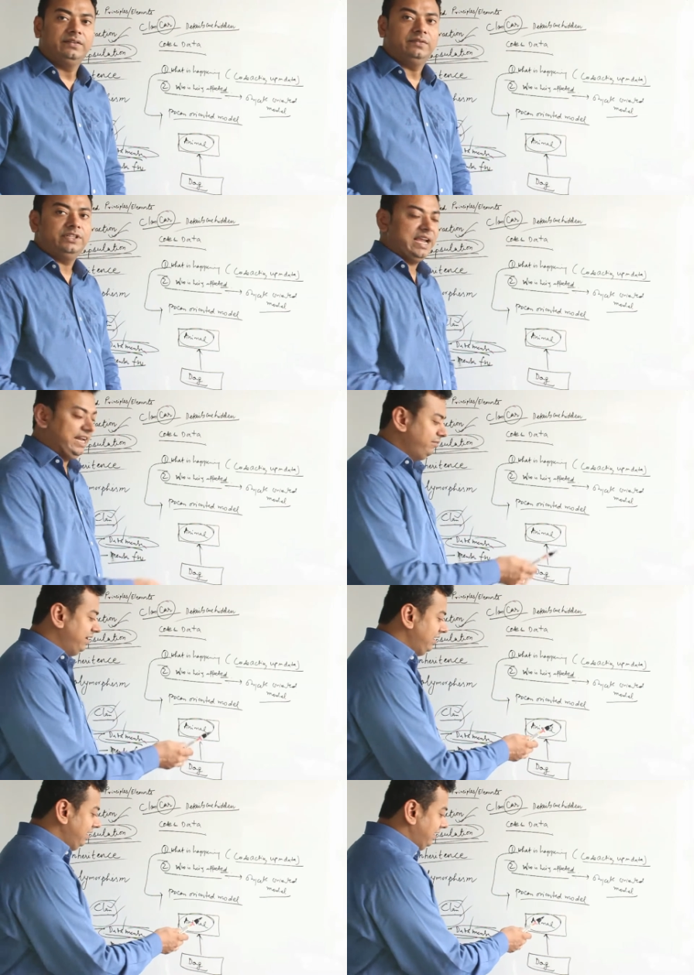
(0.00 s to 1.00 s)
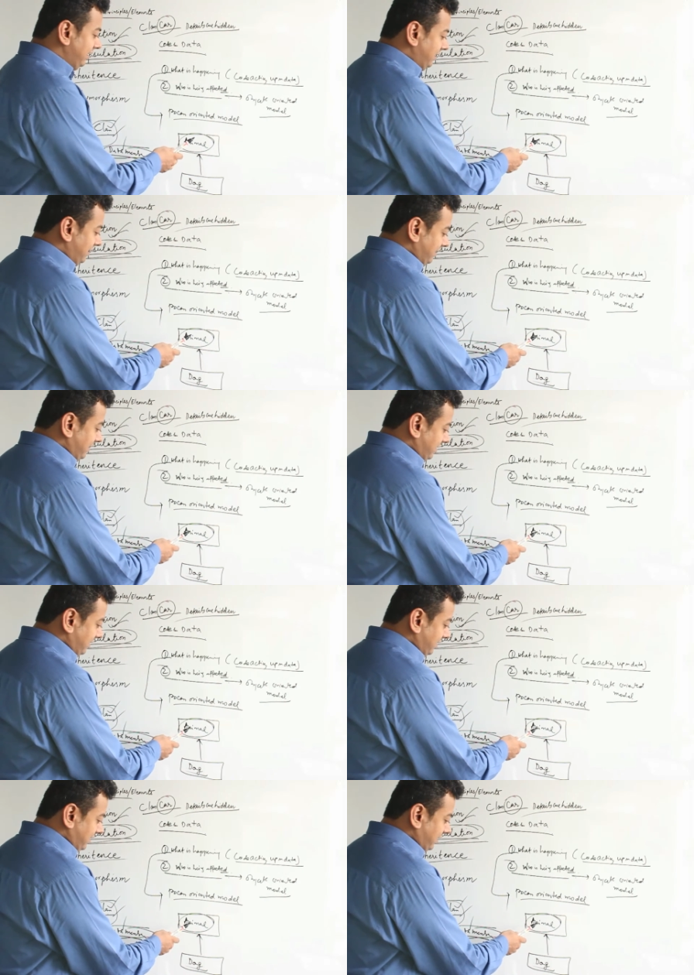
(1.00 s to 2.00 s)
which animal
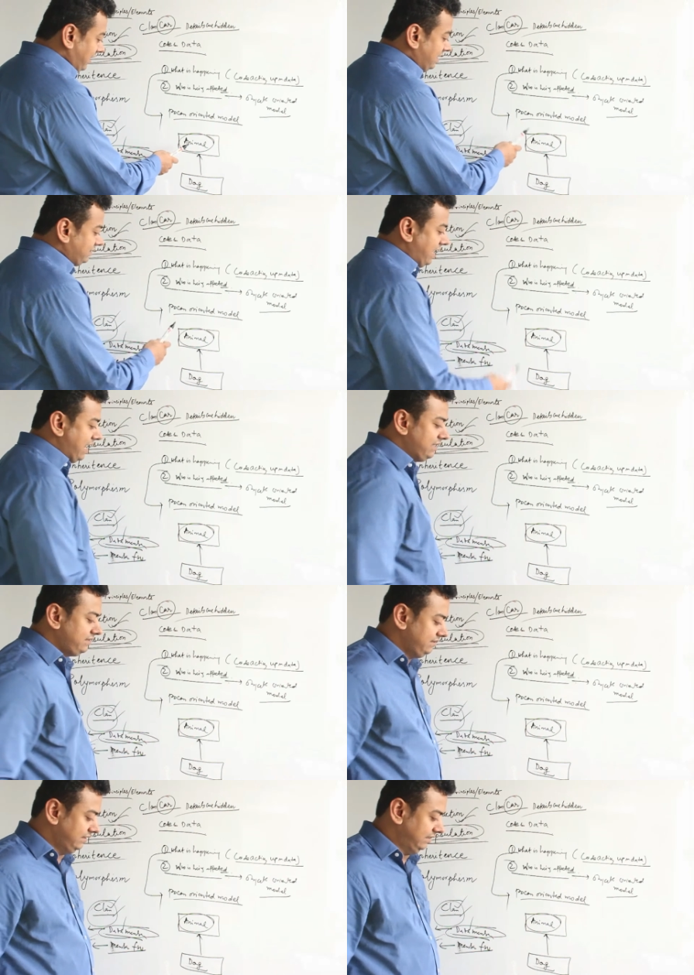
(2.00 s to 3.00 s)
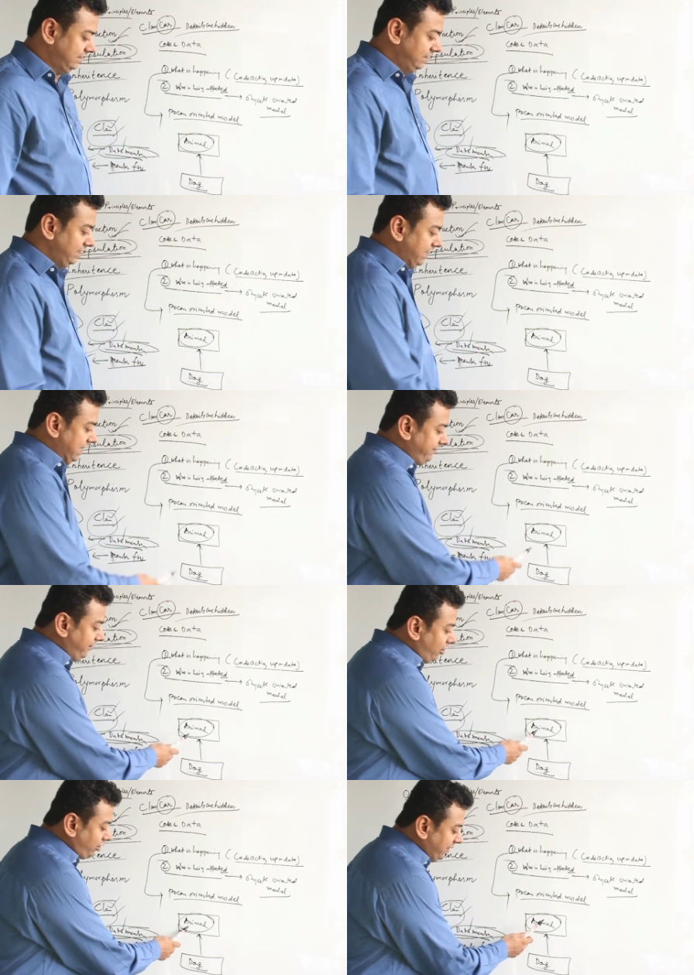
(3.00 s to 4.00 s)
class has, it
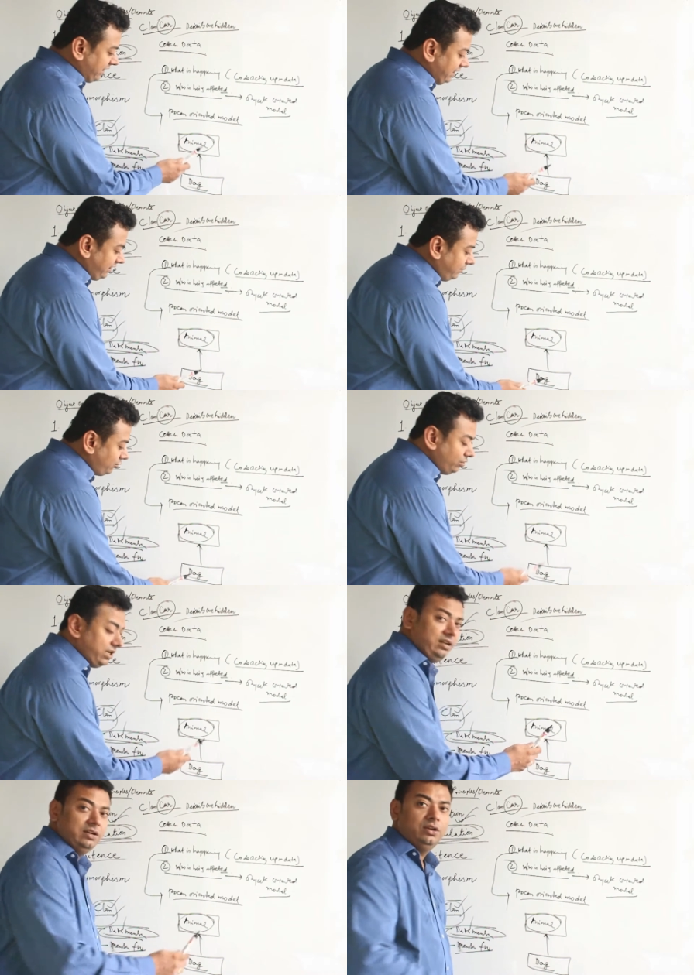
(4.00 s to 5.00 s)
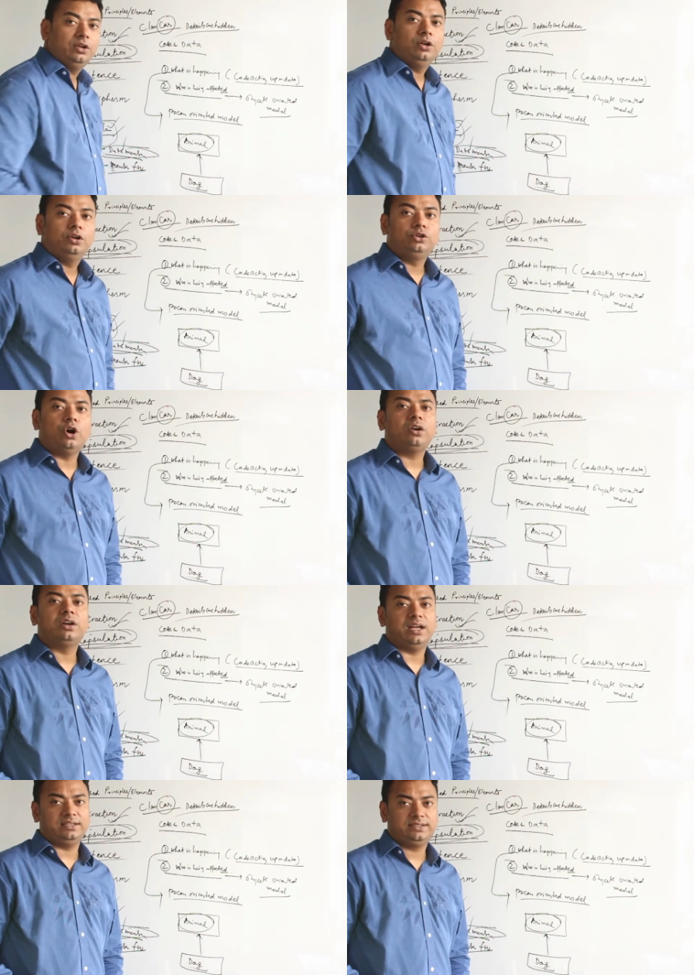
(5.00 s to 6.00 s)
will automatically come to the dog
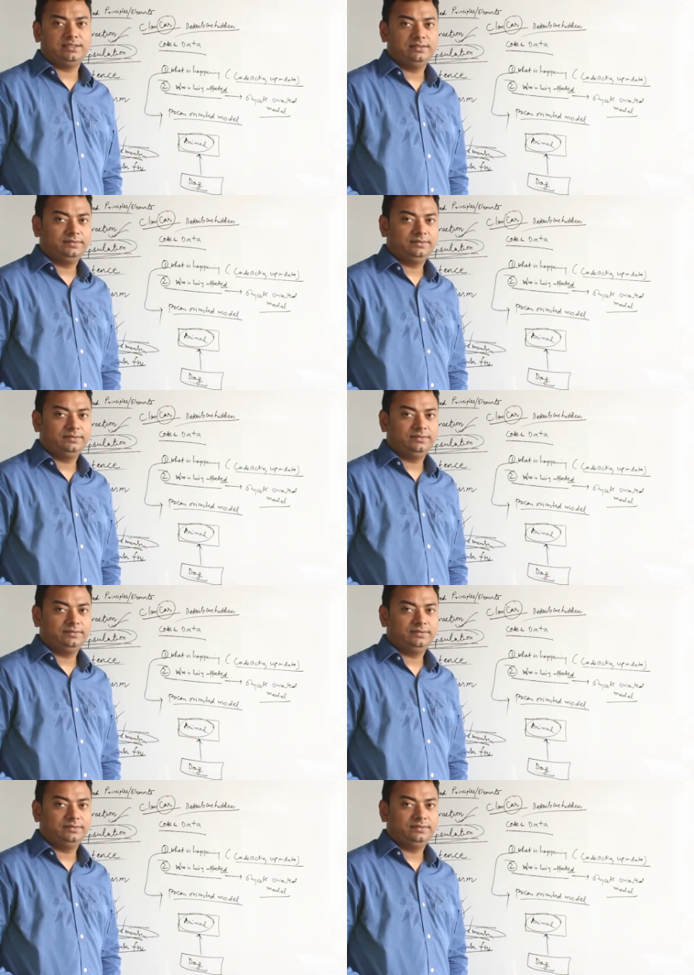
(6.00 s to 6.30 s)
class.